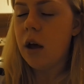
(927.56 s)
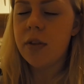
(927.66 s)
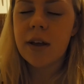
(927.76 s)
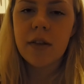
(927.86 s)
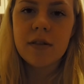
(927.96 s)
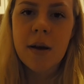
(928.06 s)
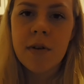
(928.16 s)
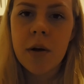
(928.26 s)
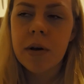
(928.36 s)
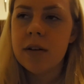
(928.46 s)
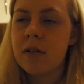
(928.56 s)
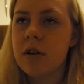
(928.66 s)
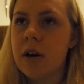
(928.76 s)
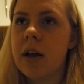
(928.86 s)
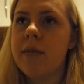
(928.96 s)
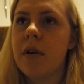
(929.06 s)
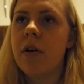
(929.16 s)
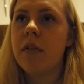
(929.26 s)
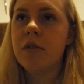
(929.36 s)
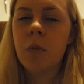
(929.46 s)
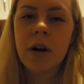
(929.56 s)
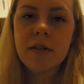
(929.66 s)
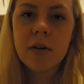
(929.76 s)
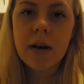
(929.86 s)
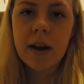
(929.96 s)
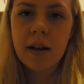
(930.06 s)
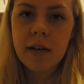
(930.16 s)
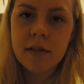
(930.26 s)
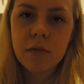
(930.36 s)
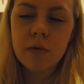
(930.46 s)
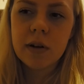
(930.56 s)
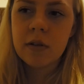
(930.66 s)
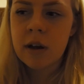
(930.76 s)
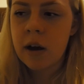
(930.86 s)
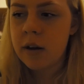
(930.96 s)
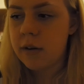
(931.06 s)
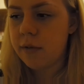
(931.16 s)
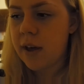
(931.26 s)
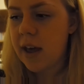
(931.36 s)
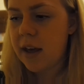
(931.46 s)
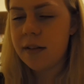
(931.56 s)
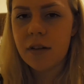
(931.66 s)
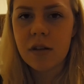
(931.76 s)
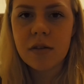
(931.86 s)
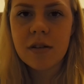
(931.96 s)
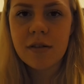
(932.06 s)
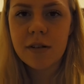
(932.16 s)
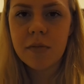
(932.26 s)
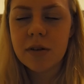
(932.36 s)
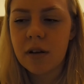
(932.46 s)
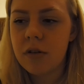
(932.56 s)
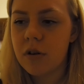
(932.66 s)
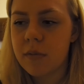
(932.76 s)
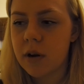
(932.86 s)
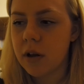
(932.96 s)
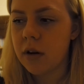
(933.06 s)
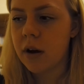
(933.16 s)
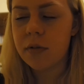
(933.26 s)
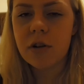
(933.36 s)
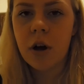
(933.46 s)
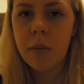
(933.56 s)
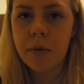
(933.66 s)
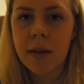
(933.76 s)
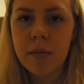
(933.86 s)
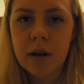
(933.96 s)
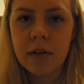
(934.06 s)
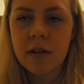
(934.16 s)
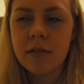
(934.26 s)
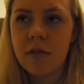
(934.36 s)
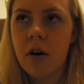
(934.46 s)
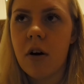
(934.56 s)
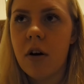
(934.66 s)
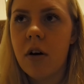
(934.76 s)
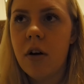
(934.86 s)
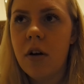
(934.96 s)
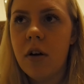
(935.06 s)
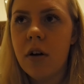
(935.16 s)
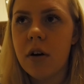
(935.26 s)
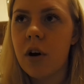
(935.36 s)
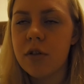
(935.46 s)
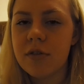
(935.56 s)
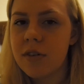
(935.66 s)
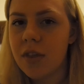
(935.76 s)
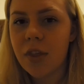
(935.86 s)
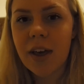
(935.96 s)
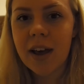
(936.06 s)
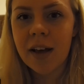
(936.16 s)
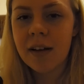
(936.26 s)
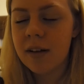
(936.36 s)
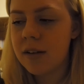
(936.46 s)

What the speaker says: I think at the same time, because I don't get it very often, when I do get it, it's a real kind of hit to the system, because I don't really know how to cope with it, because it's not a constant thing.